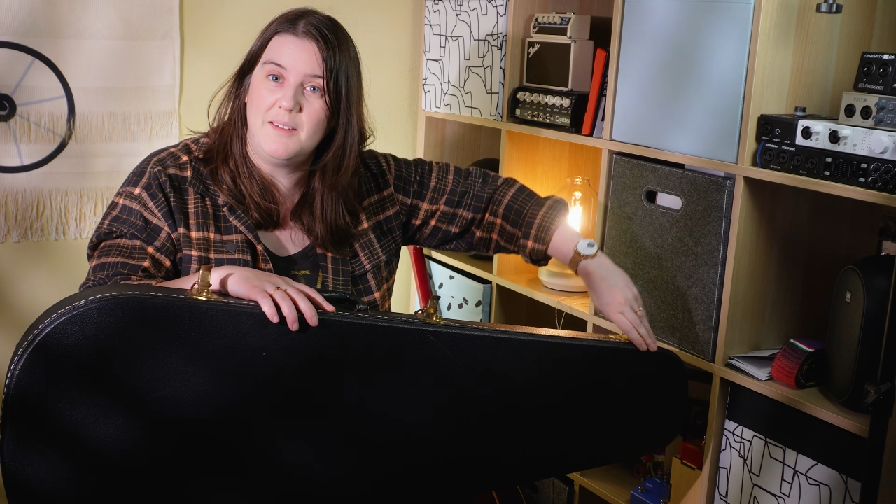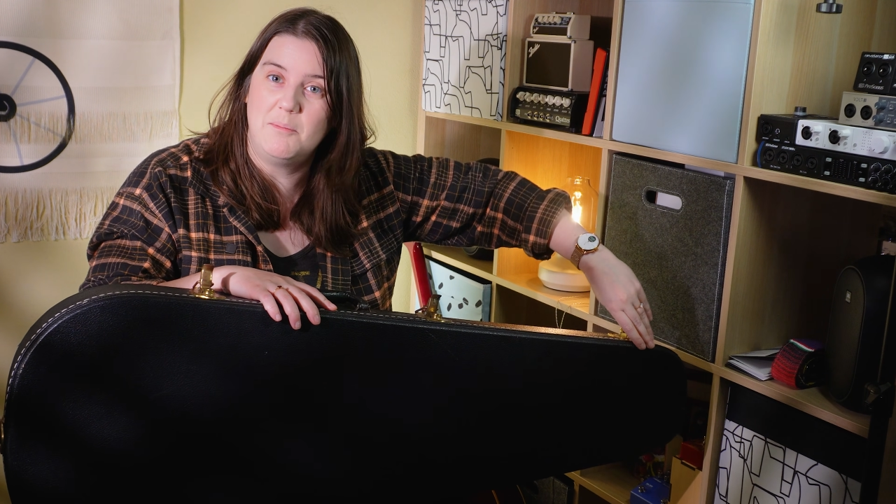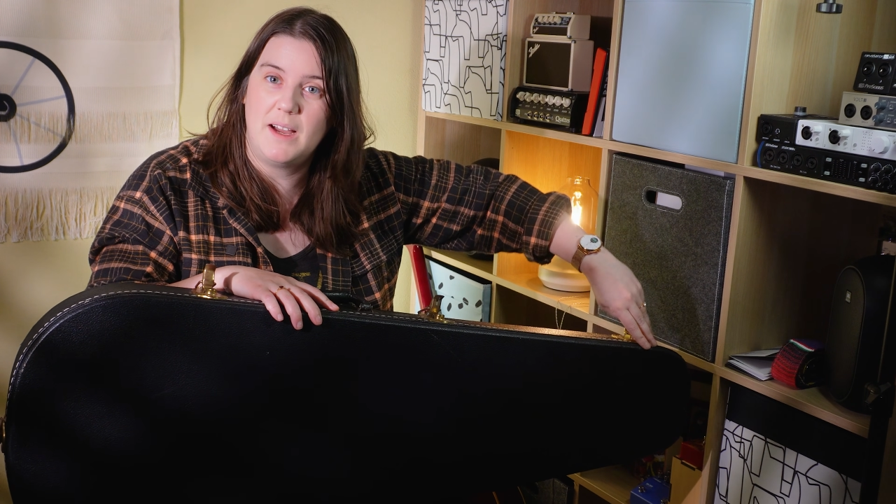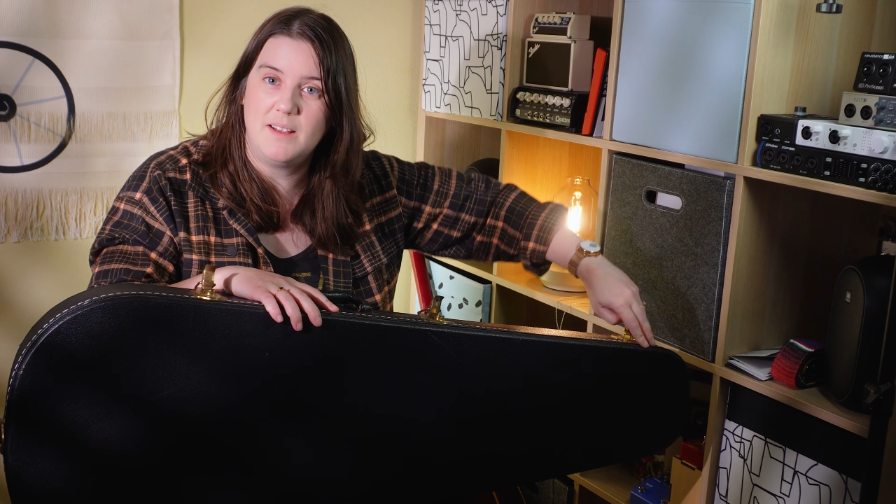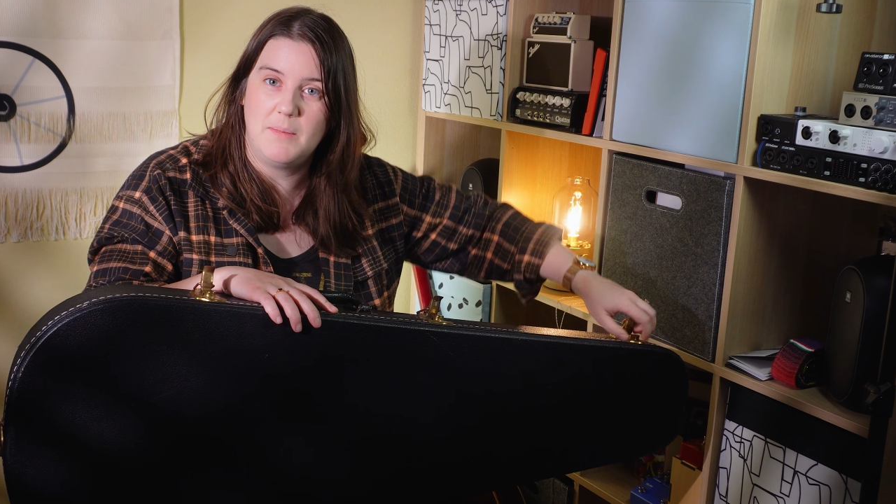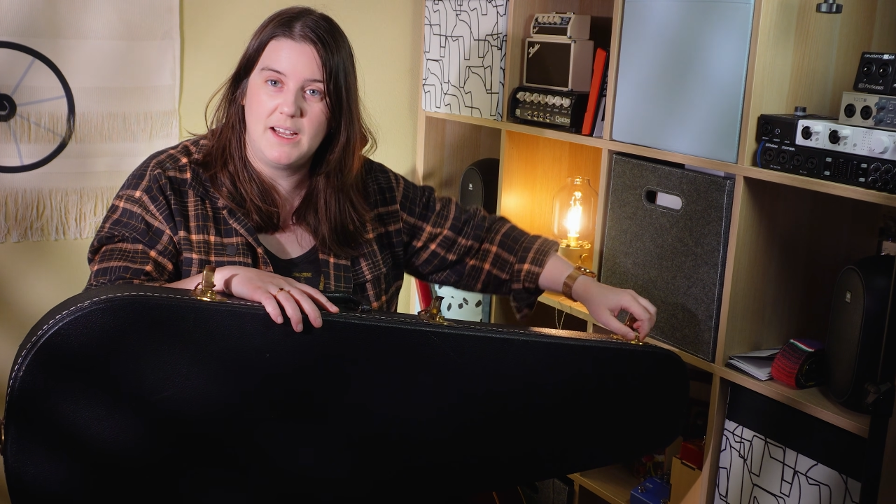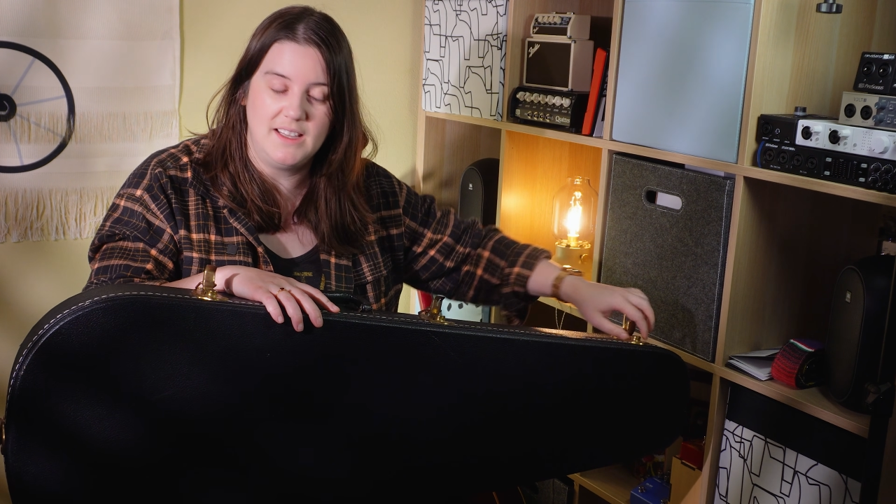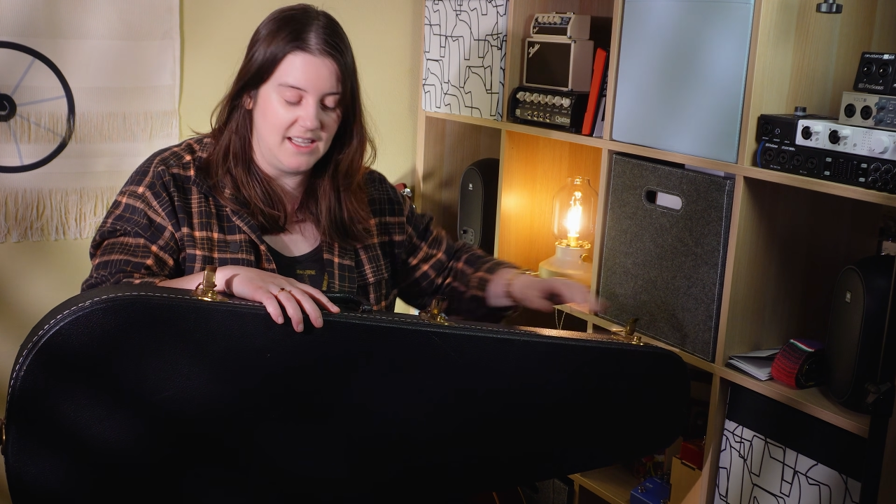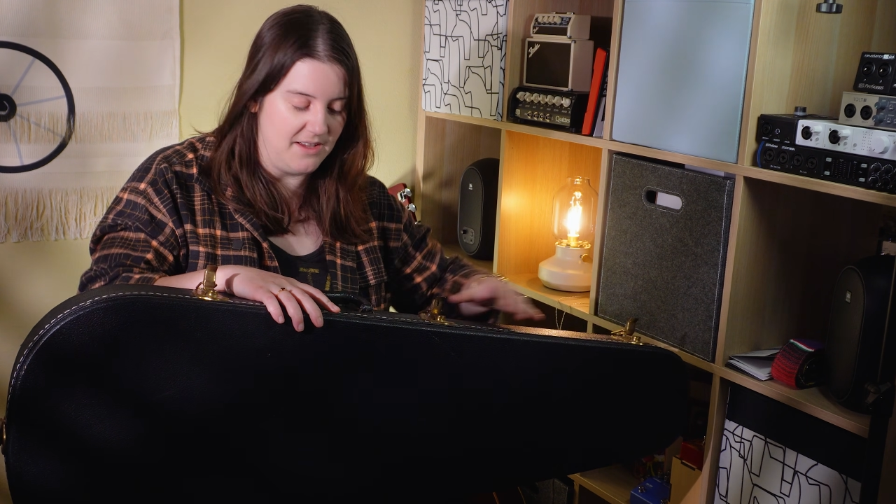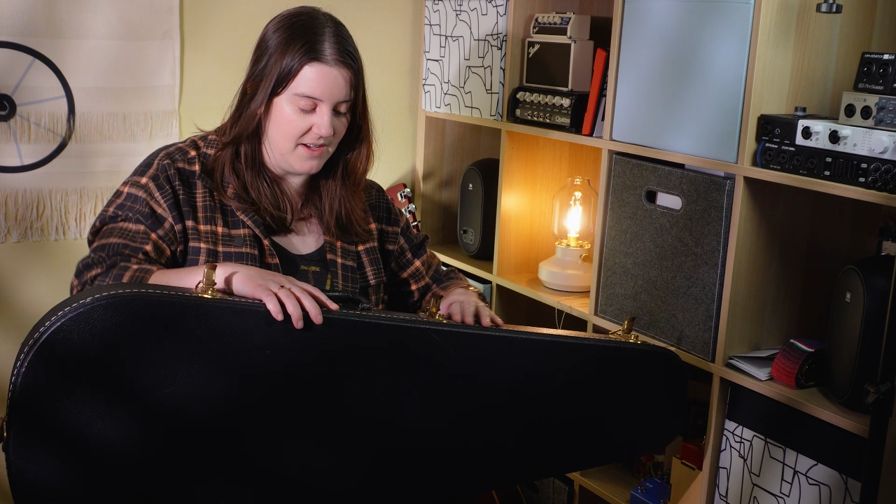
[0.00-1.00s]
My
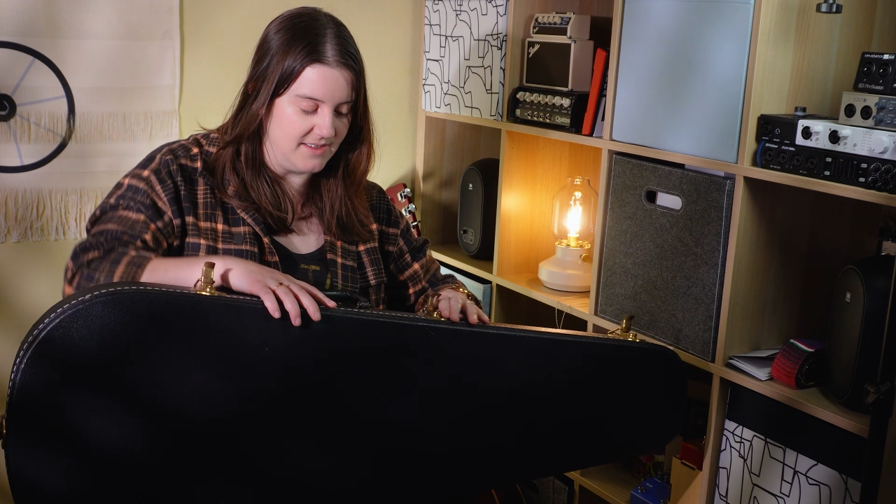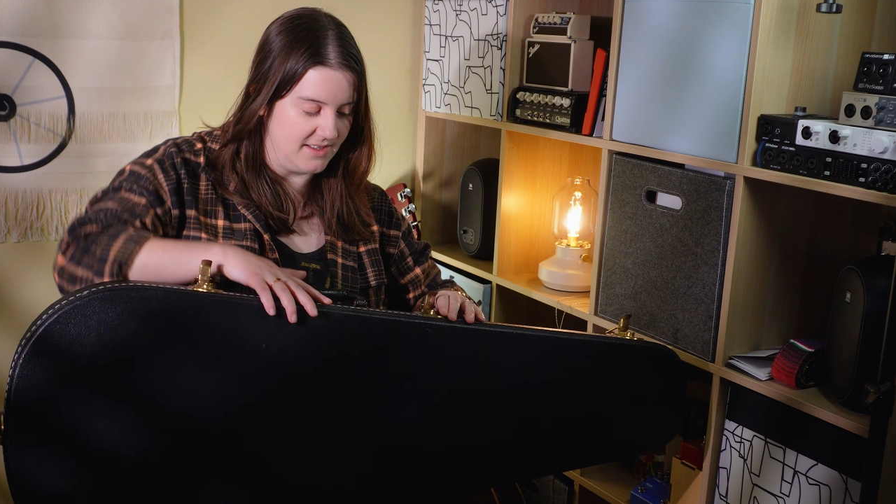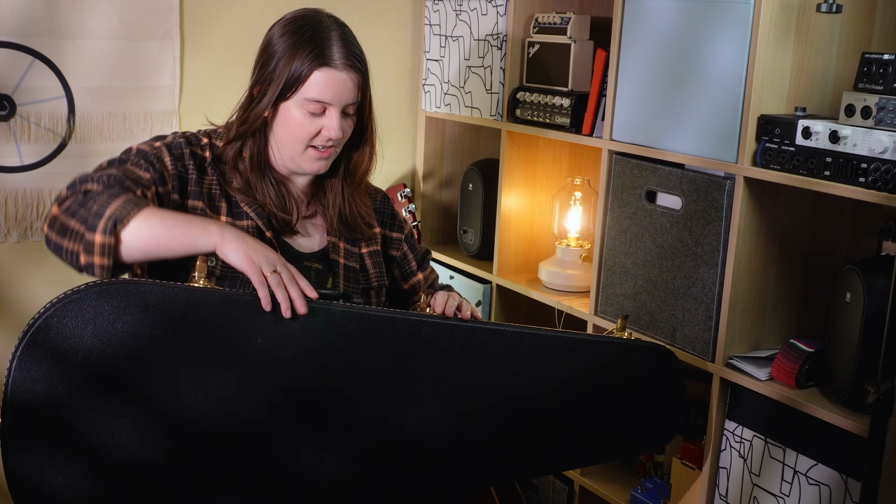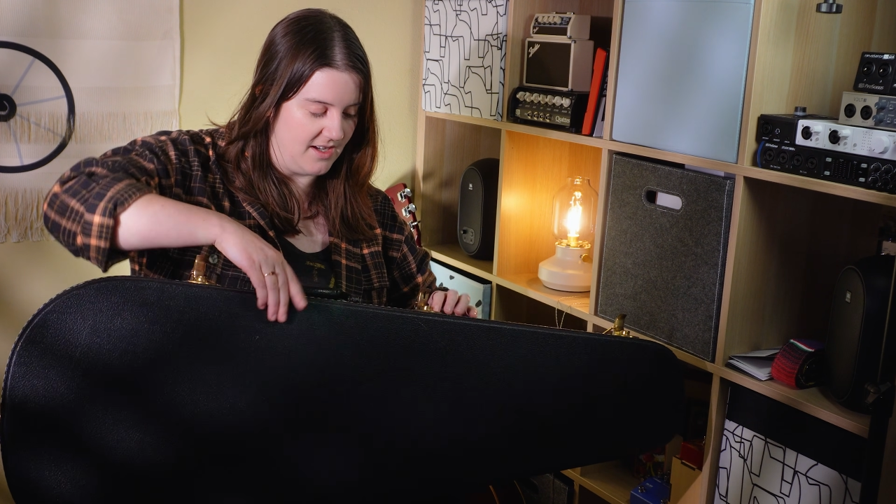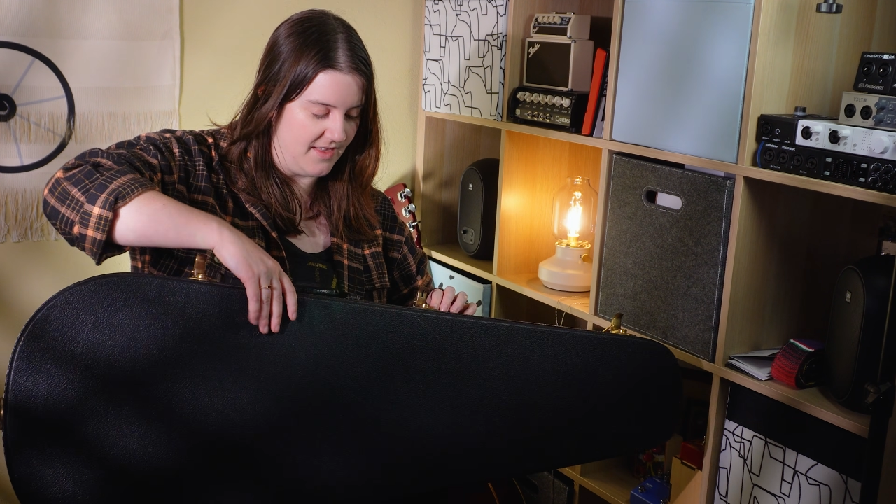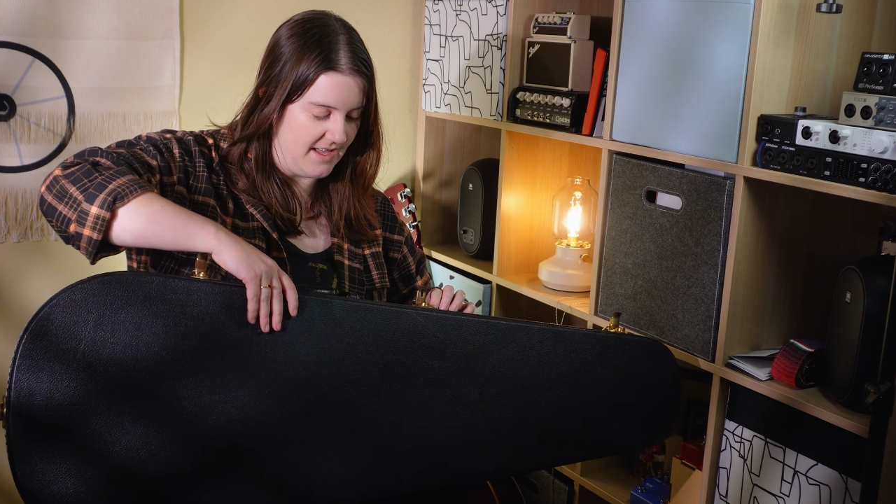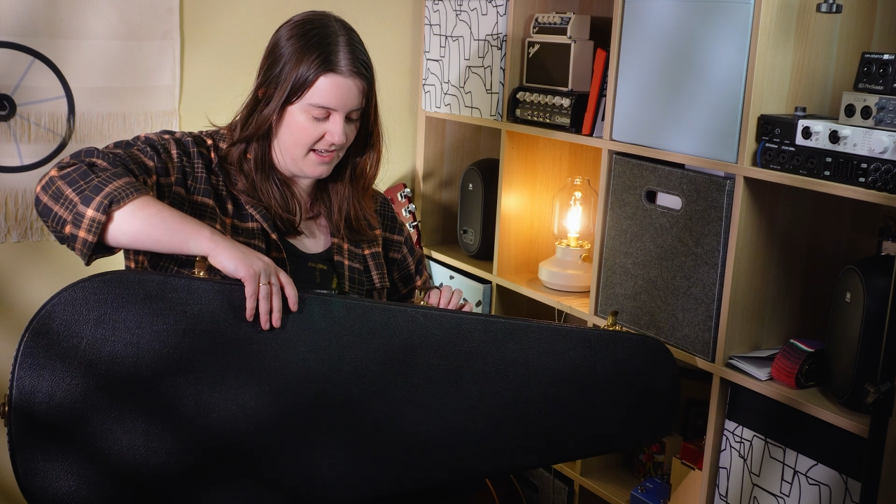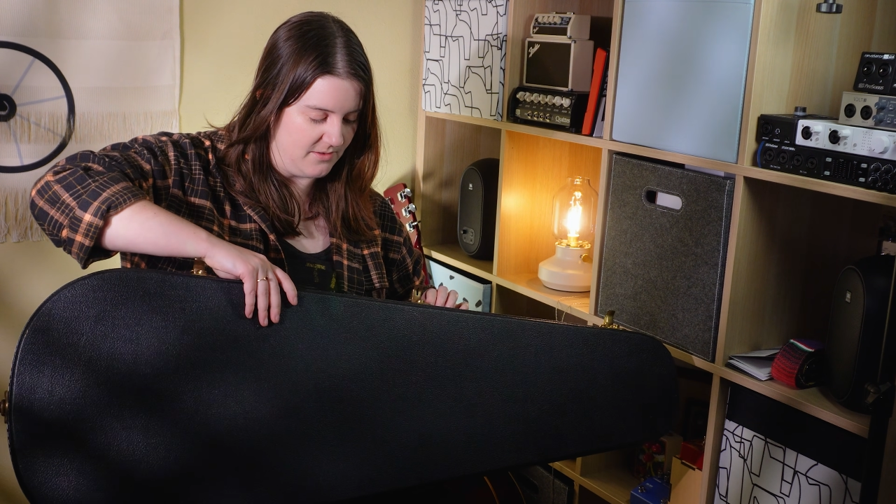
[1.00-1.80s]
life hasn't gone that